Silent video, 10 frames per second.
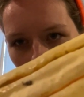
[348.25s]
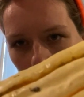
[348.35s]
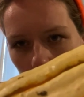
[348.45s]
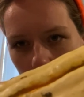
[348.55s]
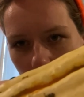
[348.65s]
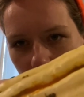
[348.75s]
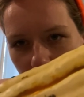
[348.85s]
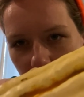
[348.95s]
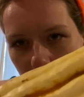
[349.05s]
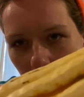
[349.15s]
orange
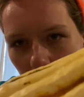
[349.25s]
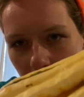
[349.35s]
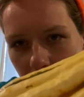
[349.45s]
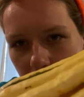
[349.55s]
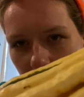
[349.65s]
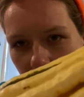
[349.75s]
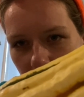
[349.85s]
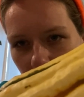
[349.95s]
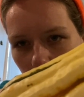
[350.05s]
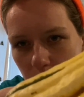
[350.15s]
spots
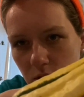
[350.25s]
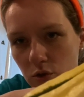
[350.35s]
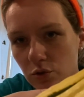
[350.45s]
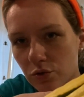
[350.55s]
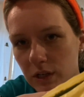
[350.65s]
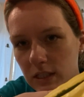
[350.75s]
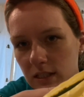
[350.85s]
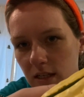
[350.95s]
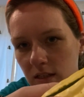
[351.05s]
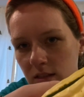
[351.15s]
in those
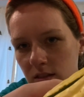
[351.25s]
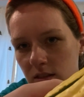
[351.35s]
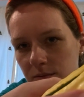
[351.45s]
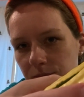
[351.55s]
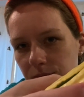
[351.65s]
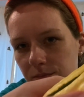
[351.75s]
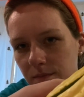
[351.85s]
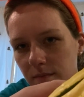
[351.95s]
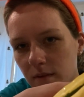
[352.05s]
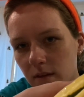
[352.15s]
creases.
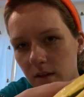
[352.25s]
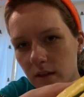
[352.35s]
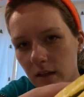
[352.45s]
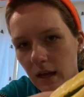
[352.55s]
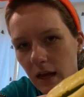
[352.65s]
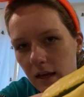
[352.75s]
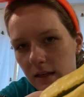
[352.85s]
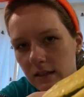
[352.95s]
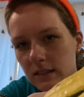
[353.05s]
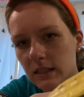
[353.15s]

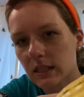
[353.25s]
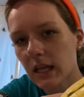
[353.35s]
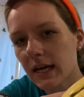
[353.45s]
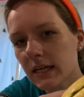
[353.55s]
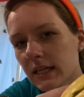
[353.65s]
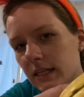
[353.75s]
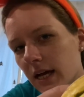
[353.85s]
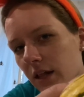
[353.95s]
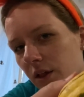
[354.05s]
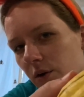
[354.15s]
And it's light
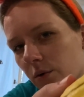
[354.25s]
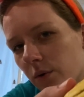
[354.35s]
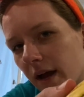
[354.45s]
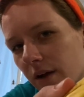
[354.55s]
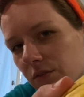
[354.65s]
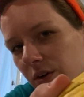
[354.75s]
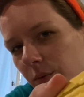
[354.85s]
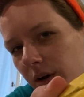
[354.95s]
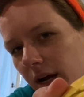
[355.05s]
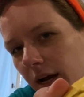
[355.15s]
yellow
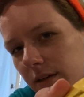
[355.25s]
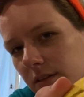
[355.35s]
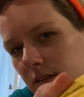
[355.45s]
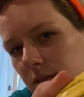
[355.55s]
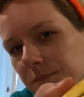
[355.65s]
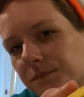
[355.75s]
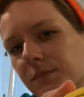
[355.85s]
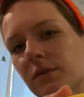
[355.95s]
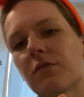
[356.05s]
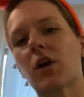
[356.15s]
everywhere else.
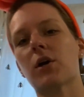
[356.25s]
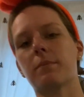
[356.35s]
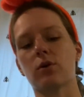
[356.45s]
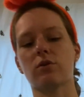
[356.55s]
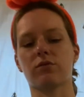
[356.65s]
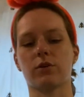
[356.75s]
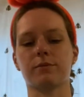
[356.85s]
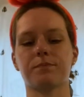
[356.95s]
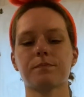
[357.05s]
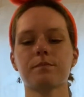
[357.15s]
Very
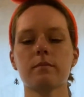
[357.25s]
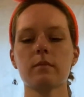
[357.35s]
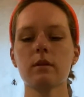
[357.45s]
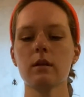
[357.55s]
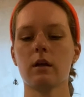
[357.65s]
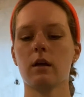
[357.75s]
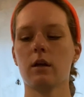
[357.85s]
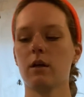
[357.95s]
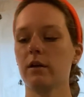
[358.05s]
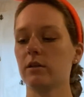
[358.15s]
beautiful.
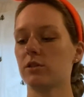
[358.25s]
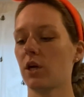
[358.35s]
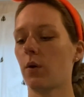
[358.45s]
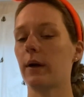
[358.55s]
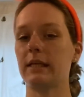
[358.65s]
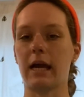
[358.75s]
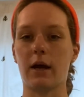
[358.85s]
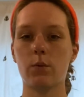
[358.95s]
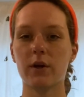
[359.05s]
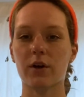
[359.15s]
So
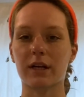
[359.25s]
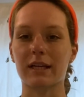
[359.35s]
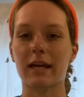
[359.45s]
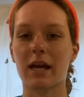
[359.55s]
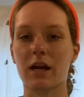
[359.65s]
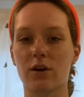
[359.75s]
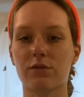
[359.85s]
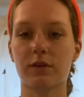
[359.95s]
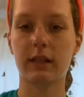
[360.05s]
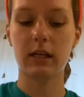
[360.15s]
again, we are going to
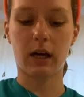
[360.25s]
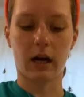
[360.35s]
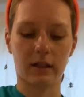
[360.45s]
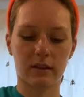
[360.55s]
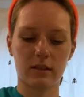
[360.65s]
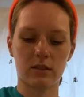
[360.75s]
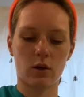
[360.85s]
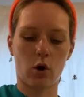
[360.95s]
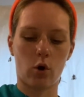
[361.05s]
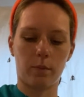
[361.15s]
carefully cut this
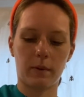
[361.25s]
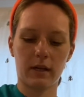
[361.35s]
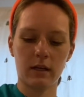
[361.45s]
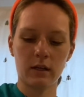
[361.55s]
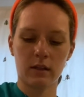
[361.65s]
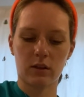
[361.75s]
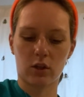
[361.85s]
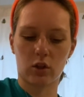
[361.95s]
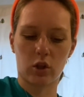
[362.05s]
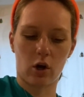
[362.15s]
open the
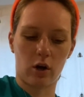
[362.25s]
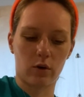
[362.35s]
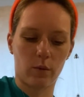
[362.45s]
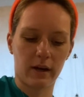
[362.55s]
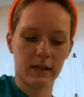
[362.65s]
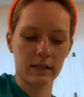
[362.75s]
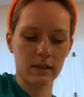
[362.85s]
long way.